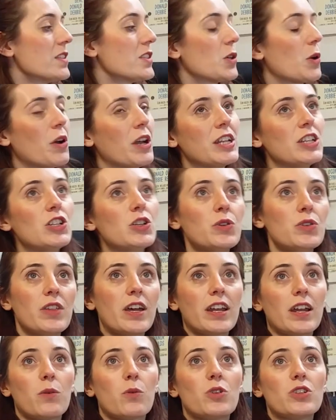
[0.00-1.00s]
So I knew
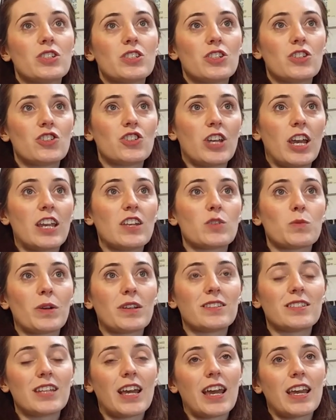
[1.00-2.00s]
then I wanted to change my
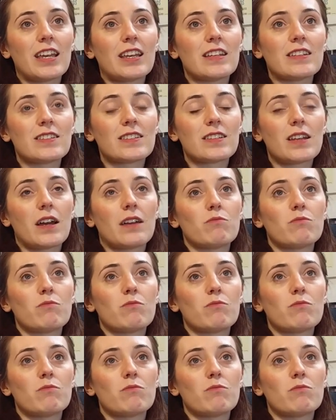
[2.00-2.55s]
stays,